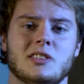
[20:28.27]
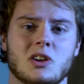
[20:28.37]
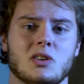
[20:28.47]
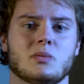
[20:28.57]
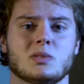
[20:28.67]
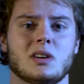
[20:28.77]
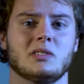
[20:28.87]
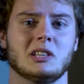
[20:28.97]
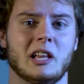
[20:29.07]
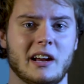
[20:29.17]
terms of
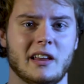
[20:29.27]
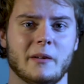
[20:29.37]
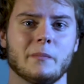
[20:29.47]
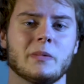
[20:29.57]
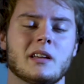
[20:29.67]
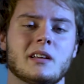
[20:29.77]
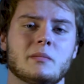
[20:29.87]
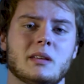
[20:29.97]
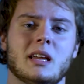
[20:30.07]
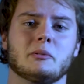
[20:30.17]
lighting.
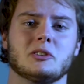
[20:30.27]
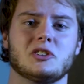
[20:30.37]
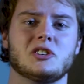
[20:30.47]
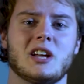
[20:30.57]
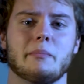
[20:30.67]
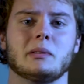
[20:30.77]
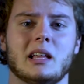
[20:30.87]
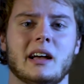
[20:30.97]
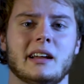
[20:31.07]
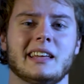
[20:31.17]
Being able to shape
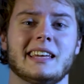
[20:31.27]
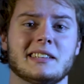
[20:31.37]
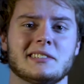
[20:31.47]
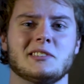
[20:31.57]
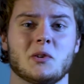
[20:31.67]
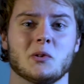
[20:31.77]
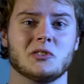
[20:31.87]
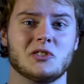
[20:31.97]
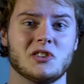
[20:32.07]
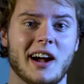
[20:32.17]
light is your
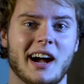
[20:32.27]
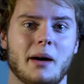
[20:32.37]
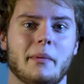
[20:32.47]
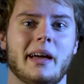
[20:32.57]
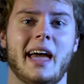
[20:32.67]
job